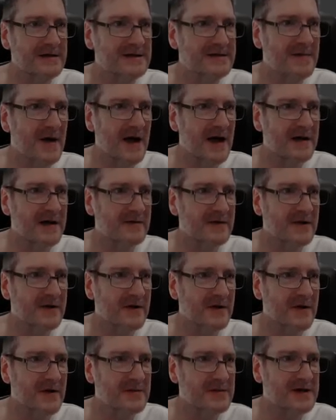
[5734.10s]
This is part of a
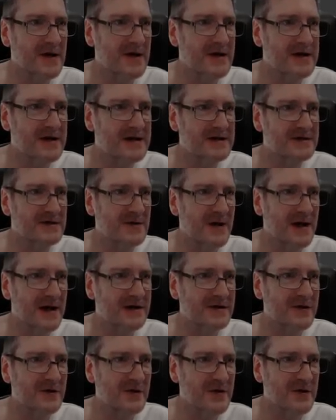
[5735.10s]
group, so I need to
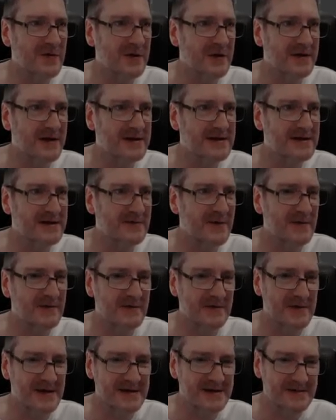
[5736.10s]
ungroup it. This is
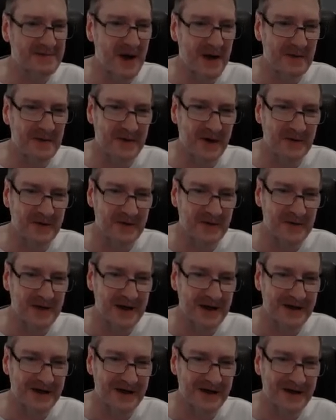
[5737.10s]
what this is my problem
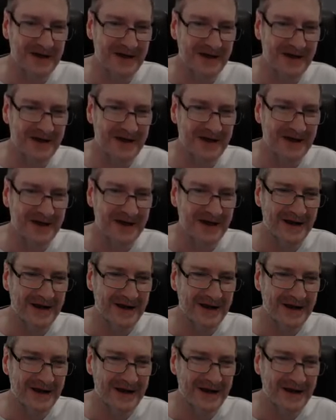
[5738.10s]
here.
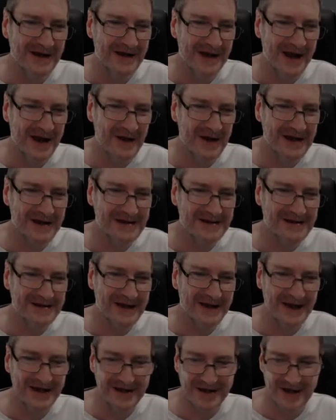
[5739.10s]
Now I can
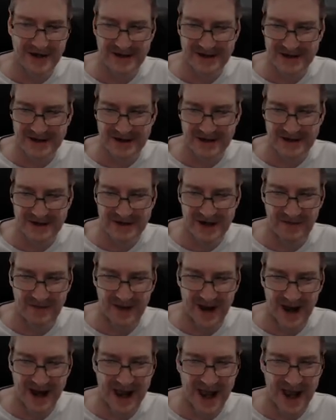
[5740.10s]
select those two, jump